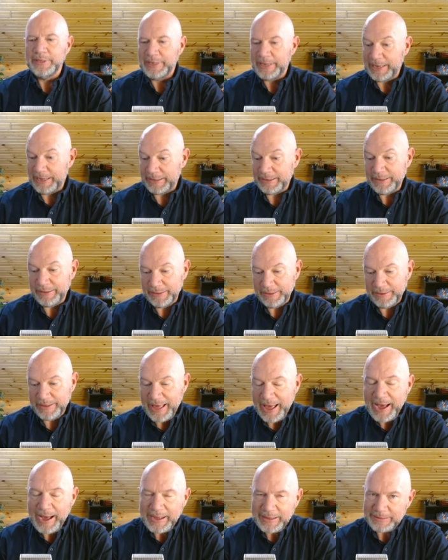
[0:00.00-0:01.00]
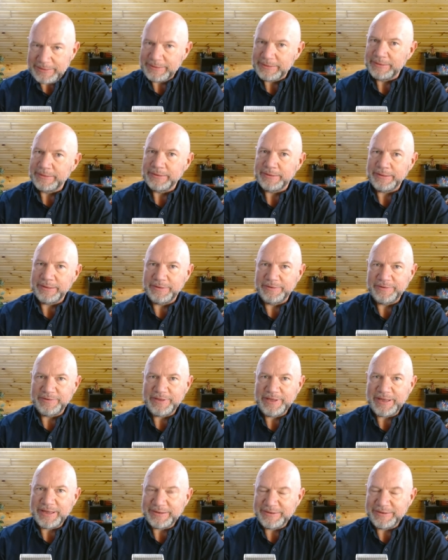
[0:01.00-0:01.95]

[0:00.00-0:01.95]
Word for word: And that is the